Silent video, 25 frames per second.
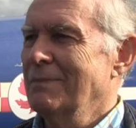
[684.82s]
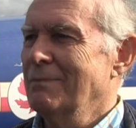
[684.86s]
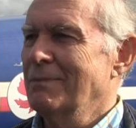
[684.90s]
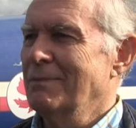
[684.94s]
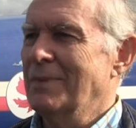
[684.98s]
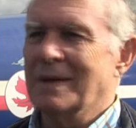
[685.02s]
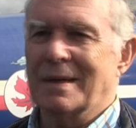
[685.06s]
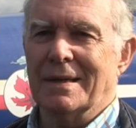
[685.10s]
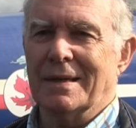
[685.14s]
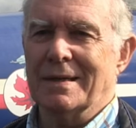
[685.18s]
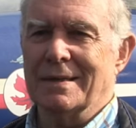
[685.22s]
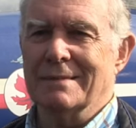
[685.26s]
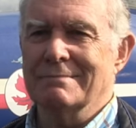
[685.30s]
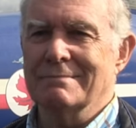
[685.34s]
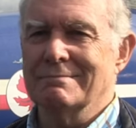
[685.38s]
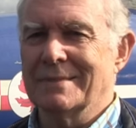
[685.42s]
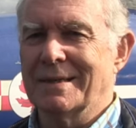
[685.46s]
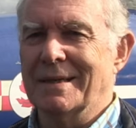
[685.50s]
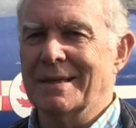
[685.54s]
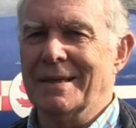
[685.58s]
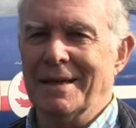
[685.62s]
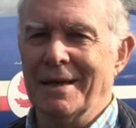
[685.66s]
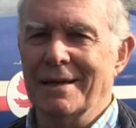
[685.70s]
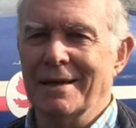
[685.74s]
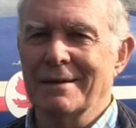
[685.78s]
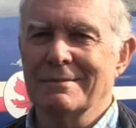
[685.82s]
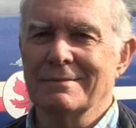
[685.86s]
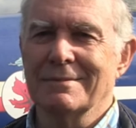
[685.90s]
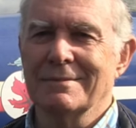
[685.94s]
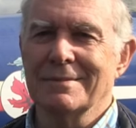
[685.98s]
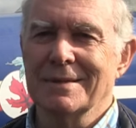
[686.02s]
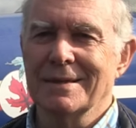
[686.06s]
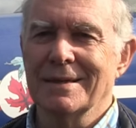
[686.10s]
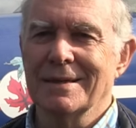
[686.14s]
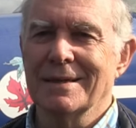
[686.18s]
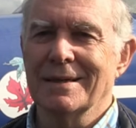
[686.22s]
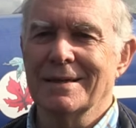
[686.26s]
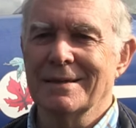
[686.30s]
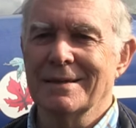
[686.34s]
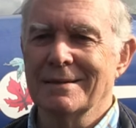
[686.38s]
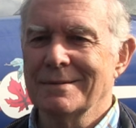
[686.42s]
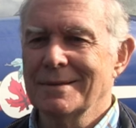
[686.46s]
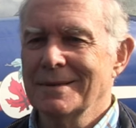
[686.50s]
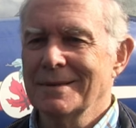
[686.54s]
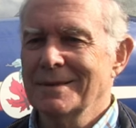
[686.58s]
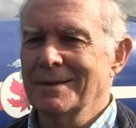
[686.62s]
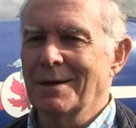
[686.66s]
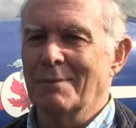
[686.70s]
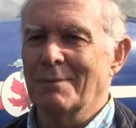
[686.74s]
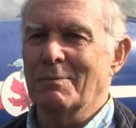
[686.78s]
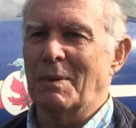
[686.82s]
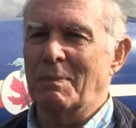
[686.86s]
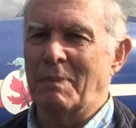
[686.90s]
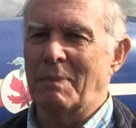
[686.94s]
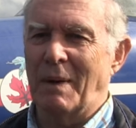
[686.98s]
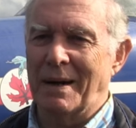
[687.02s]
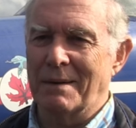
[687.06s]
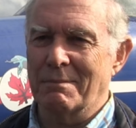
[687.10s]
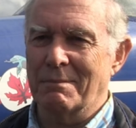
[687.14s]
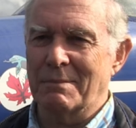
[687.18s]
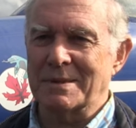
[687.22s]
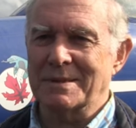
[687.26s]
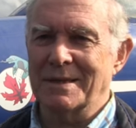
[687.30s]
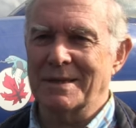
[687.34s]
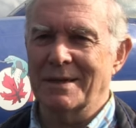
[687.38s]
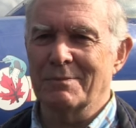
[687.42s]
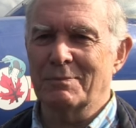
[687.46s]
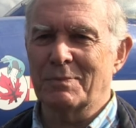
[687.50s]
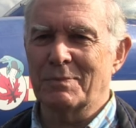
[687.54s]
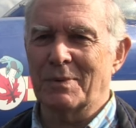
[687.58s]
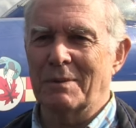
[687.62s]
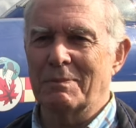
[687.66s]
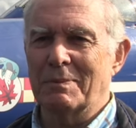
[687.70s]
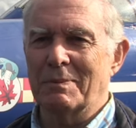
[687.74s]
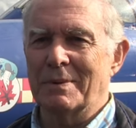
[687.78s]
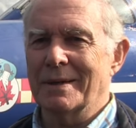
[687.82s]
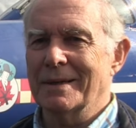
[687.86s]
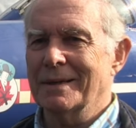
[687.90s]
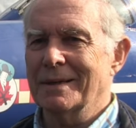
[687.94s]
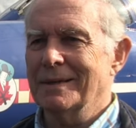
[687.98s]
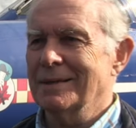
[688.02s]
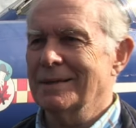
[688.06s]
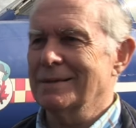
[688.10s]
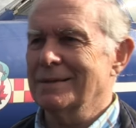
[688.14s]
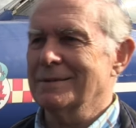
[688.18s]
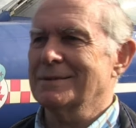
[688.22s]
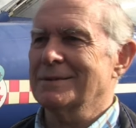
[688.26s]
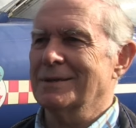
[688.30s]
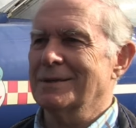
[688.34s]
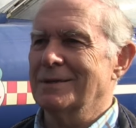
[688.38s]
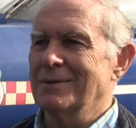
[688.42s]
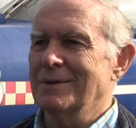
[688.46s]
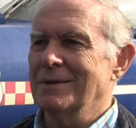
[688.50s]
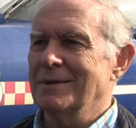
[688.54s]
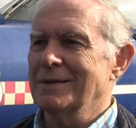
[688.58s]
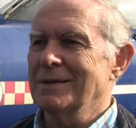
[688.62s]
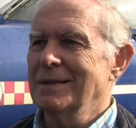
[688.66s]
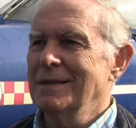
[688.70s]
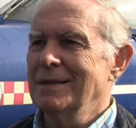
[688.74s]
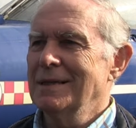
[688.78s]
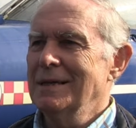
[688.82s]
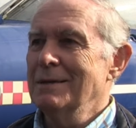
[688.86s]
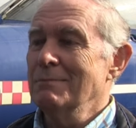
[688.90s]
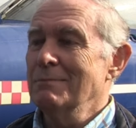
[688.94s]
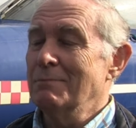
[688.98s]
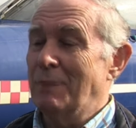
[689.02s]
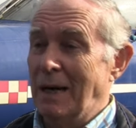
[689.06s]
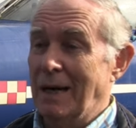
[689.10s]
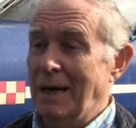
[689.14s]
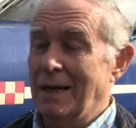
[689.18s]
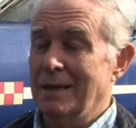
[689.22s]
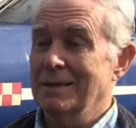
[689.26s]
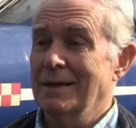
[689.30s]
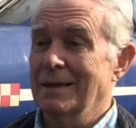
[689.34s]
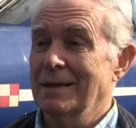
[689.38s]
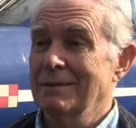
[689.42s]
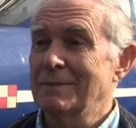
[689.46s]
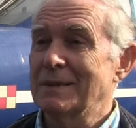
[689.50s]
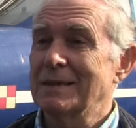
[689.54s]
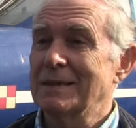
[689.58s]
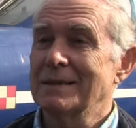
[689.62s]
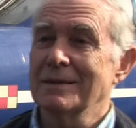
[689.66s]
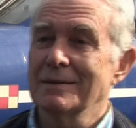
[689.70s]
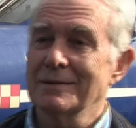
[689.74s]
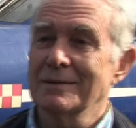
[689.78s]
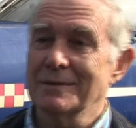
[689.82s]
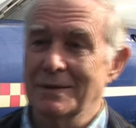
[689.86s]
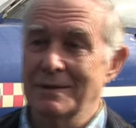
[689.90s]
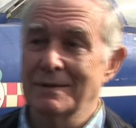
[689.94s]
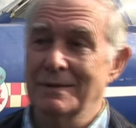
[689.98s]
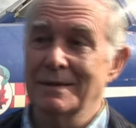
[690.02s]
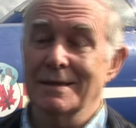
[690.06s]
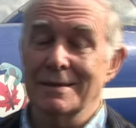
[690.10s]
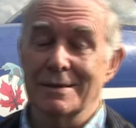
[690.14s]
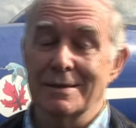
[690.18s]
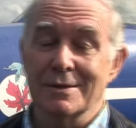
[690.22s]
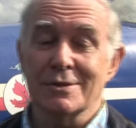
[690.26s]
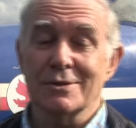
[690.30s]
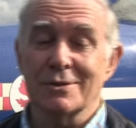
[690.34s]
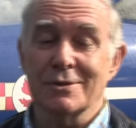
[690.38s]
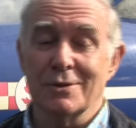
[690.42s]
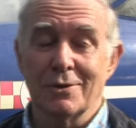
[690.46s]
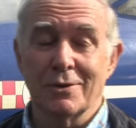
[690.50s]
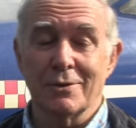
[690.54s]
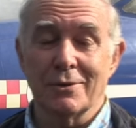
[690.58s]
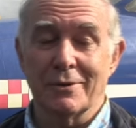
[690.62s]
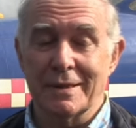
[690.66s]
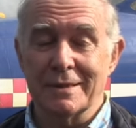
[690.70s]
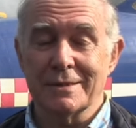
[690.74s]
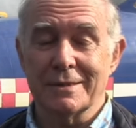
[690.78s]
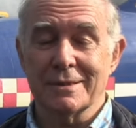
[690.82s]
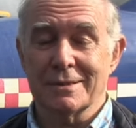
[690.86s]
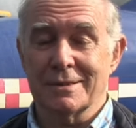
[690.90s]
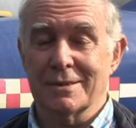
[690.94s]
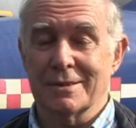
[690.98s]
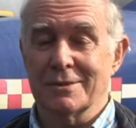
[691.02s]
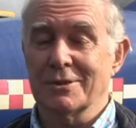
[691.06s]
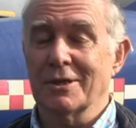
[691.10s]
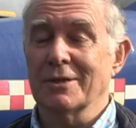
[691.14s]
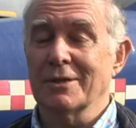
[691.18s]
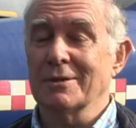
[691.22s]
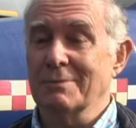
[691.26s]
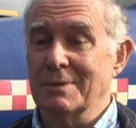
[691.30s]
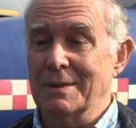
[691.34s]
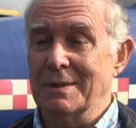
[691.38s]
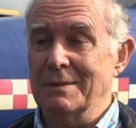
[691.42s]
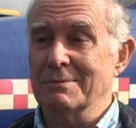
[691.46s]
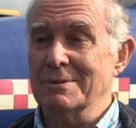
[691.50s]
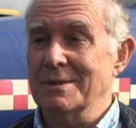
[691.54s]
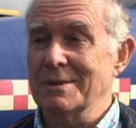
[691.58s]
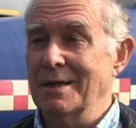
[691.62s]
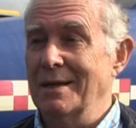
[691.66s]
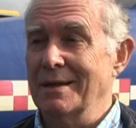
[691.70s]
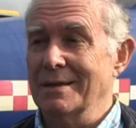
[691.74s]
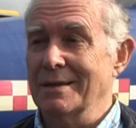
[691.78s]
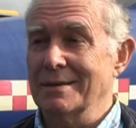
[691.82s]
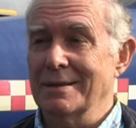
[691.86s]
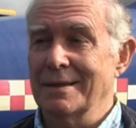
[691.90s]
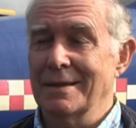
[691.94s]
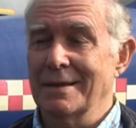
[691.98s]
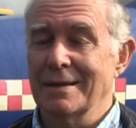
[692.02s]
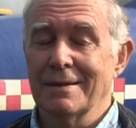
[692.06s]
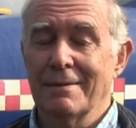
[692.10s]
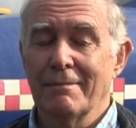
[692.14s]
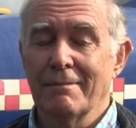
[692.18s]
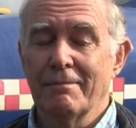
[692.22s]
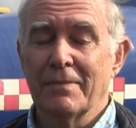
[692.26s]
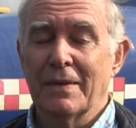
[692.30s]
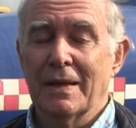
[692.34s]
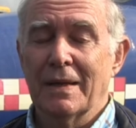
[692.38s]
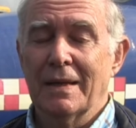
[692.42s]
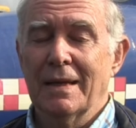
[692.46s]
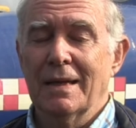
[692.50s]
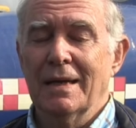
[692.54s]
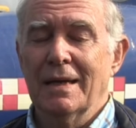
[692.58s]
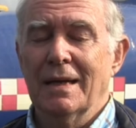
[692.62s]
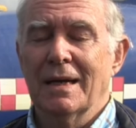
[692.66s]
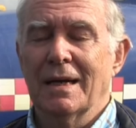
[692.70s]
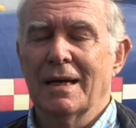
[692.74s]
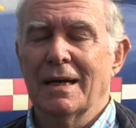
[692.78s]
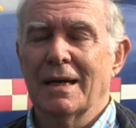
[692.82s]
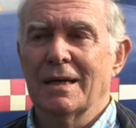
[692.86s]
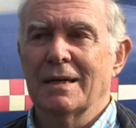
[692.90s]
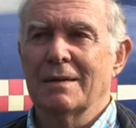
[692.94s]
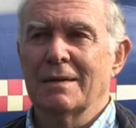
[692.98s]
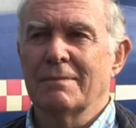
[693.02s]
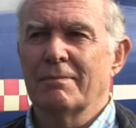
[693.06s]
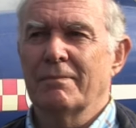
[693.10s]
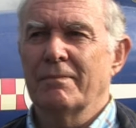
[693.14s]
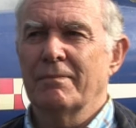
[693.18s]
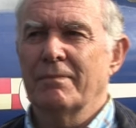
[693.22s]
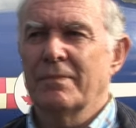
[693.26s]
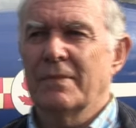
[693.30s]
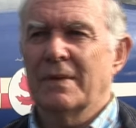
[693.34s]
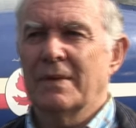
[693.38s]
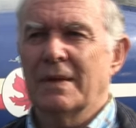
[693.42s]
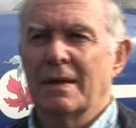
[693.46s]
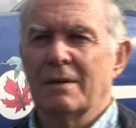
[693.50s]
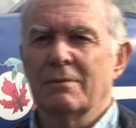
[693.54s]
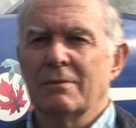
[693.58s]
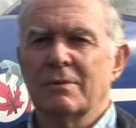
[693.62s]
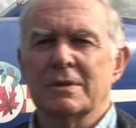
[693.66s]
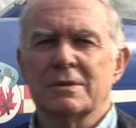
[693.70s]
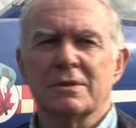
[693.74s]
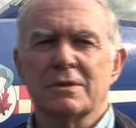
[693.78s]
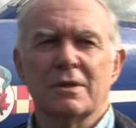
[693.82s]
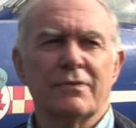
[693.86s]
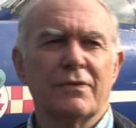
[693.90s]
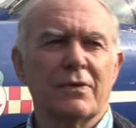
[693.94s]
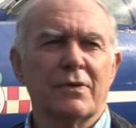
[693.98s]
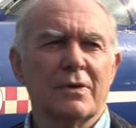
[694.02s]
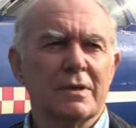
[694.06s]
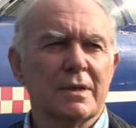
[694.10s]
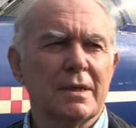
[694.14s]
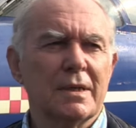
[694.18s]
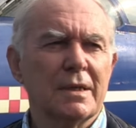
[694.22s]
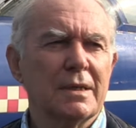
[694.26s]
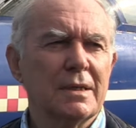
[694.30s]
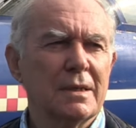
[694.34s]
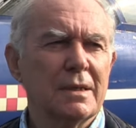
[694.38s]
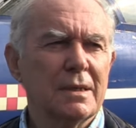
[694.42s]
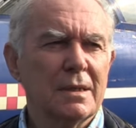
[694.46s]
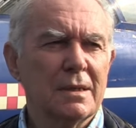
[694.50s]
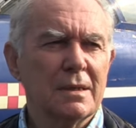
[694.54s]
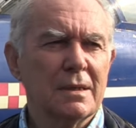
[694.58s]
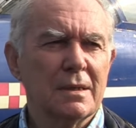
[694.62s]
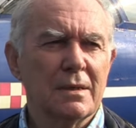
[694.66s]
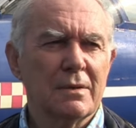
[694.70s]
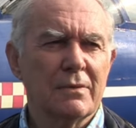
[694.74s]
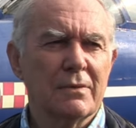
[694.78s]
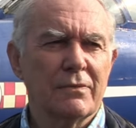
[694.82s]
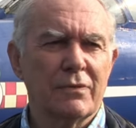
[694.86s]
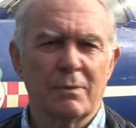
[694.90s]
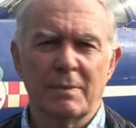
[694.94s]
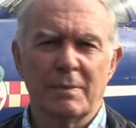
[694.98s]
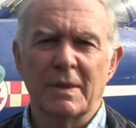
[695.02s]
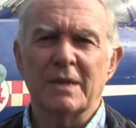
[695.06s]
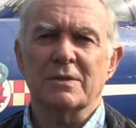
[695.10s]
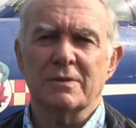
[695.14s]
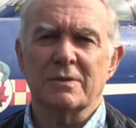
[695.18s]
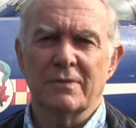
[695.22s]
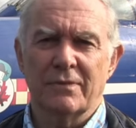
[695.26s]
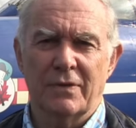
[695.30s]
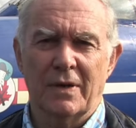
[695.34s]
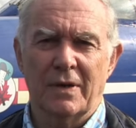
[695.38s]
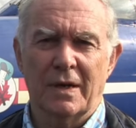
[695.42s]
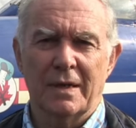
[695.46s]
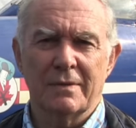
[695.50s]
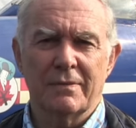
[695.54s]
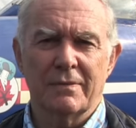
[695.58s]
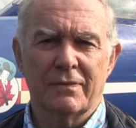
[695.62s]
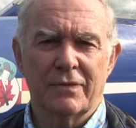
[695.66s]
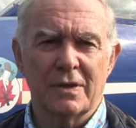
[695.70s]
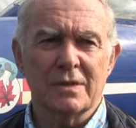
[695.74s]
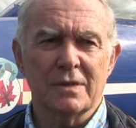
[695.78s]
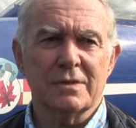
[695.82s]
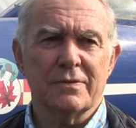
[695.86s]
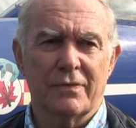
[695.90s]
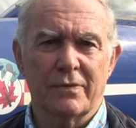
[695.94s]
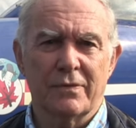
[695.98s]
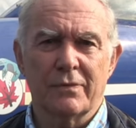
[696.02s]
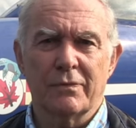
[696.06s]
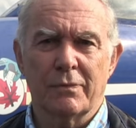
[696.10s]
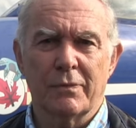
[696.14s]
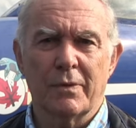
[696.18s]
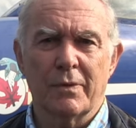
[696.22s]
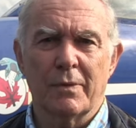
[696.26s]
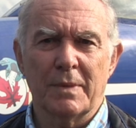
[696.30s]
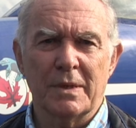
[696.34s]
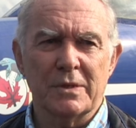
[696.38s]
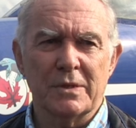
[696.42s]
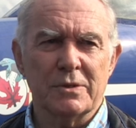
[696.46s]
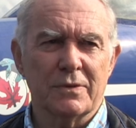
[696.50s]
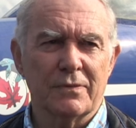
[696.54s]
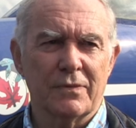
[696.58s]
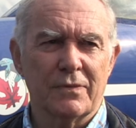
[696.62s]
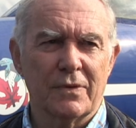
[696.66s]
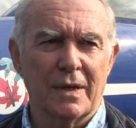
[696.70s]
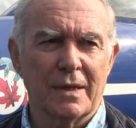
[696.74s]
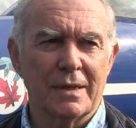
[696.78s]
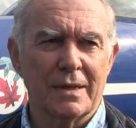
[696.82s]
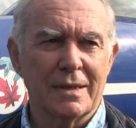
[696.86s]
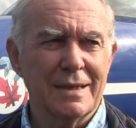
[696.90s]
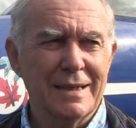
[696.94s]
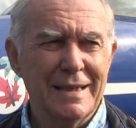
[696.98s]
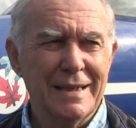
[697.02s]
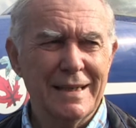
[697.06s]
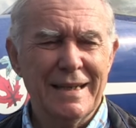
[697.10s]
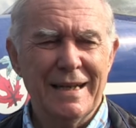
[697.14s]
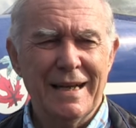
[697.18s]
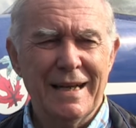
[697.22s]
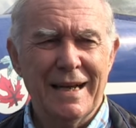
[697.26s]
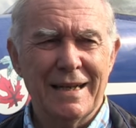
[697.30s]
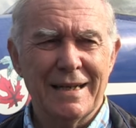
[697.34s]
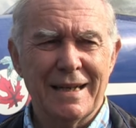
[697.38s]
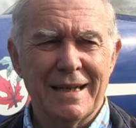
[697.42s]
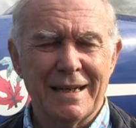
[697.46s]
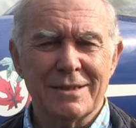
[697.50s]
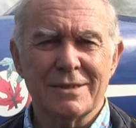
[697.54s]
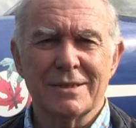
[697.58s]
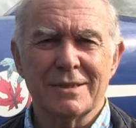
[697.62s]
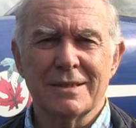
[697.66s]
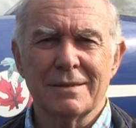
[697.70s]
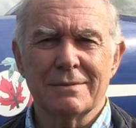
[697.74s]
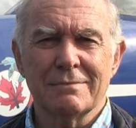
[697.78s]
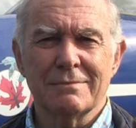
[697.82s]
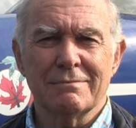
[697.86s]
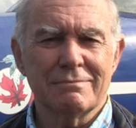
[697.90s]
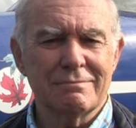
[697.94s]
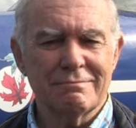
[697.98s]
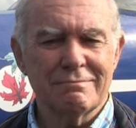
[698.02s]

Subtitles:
being an idiot, not preparing myself properly, and so on. But, I mean, a little story, just to show you what it was like there. I went off on a formation flight, first formation flight. And actually,